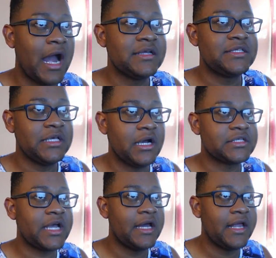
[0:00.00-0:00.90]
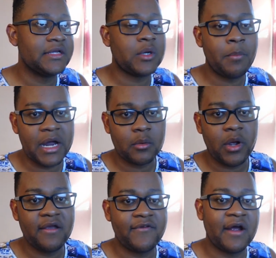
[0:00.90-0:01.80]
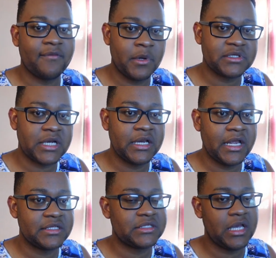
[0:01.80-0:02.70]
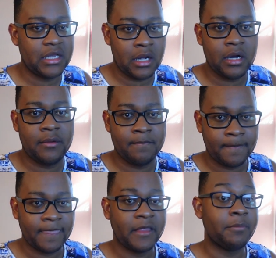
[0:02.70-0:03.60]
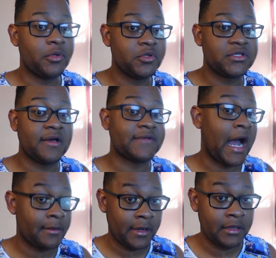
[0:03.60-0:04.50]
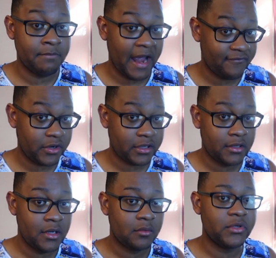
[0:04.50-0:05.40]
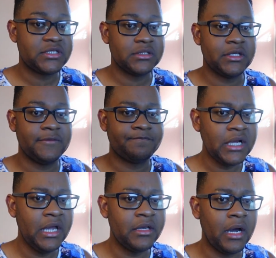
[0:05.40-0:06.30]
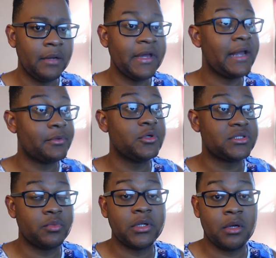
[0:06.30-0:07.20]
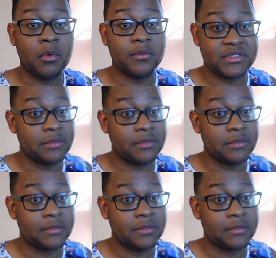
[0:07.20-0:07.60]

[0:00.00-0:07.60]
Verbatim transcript: I see y'all, Skydance. Oh, by the way, if you're not familiar with Skydance, they um the producers of Top Gun Maverick recently, and um they produced some really good movies.